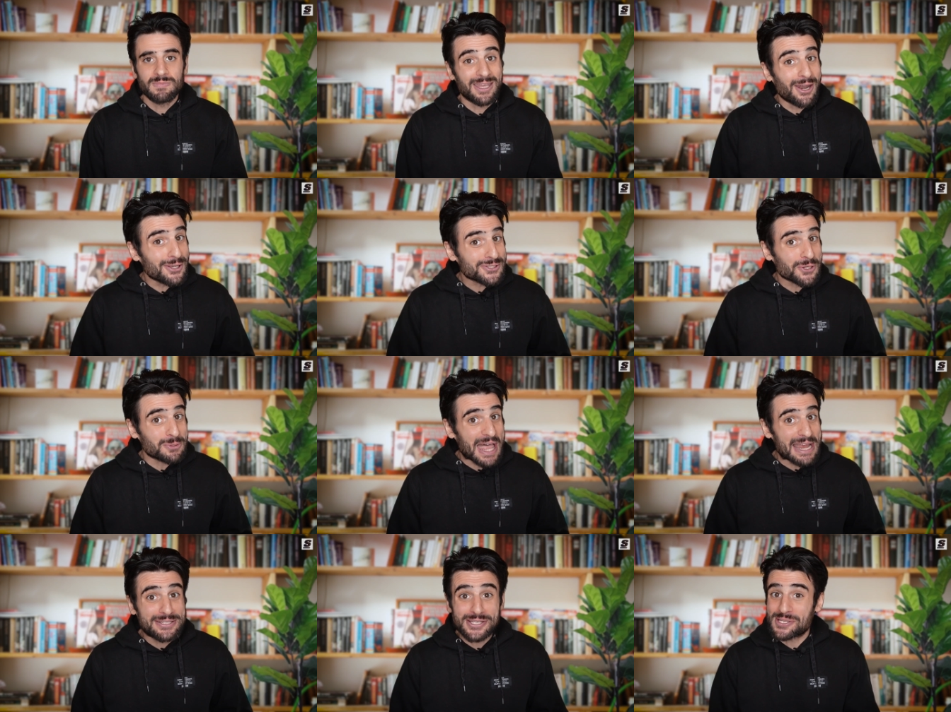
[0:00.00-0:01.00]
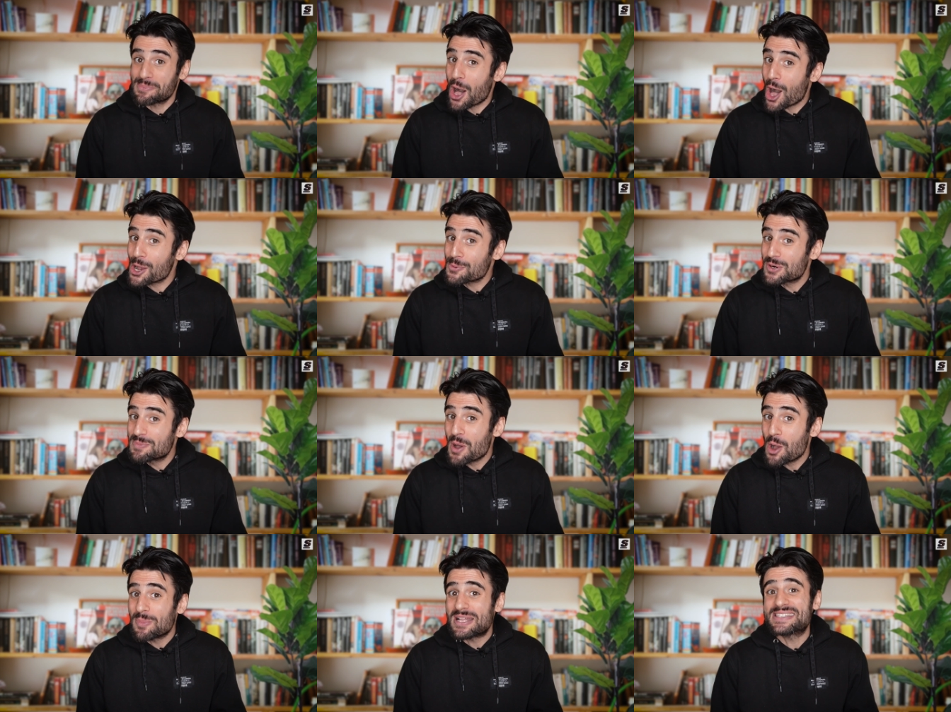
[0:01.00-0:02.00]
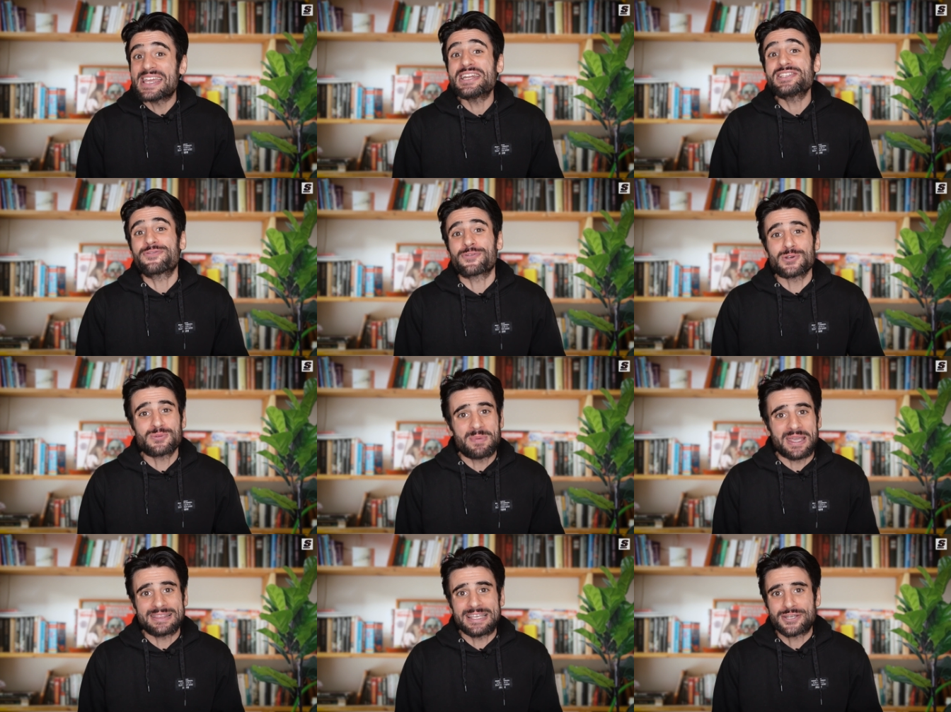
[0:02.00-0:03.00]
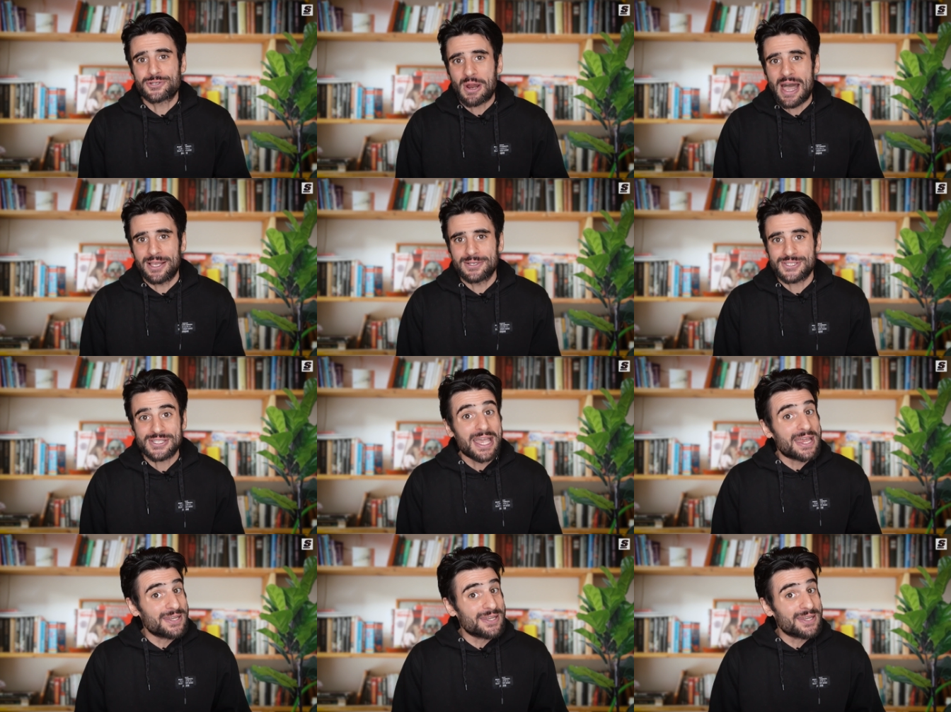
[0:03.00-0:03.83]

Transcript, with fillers: It also led to some awkward moments in its first big league trials,